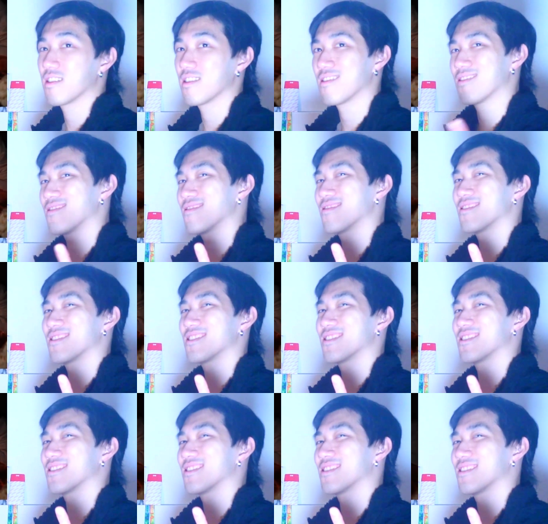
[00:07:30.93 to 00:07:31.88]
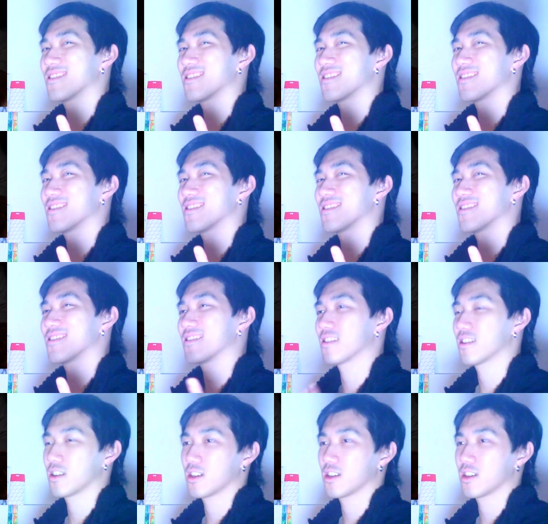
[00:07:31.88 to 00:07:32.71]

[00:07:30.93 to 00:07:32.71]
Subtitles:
(silence)